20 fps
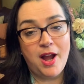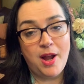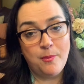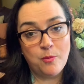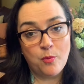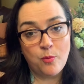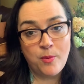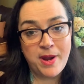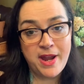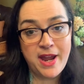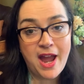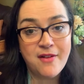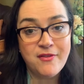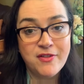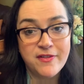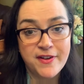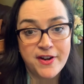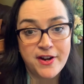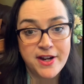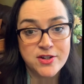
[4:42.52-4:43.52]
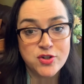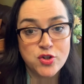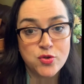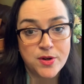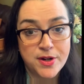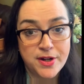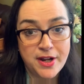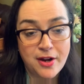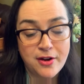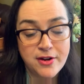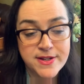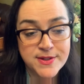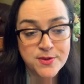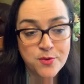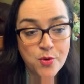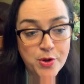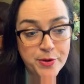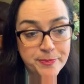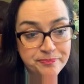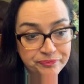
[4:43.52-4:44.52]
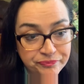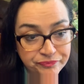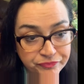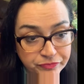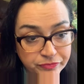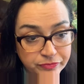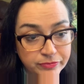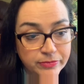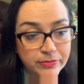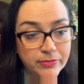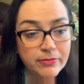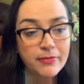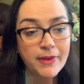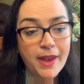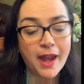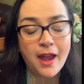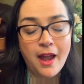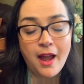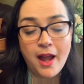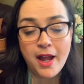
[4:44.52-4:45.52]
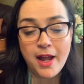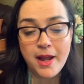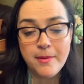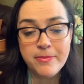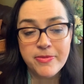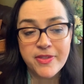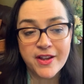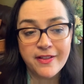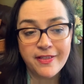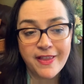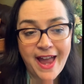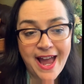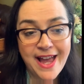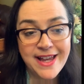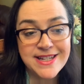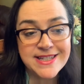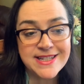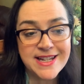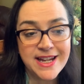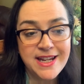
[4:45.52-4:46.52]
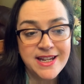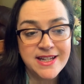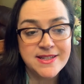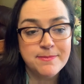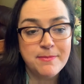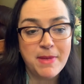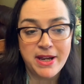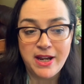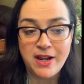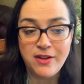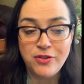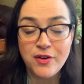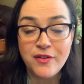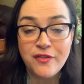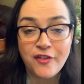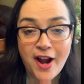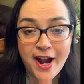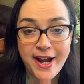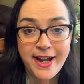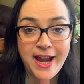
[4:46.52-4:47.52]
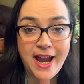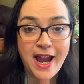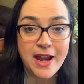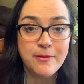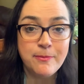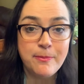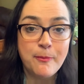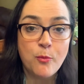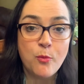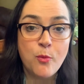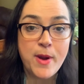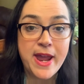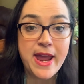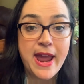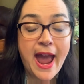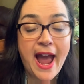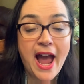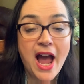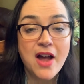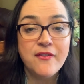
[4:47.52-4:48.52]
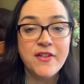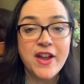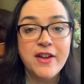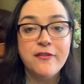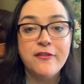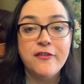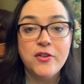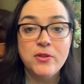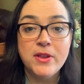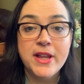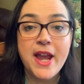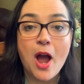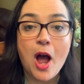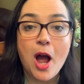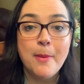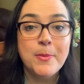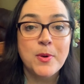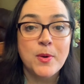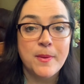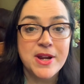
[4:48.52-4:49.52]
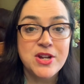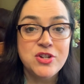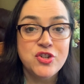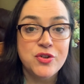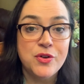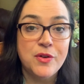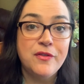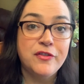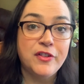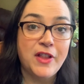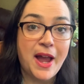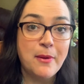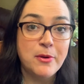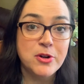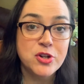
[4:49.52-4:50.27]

we have a very extraordinary school. The class is Monday through Friday, and we have a fully operational flower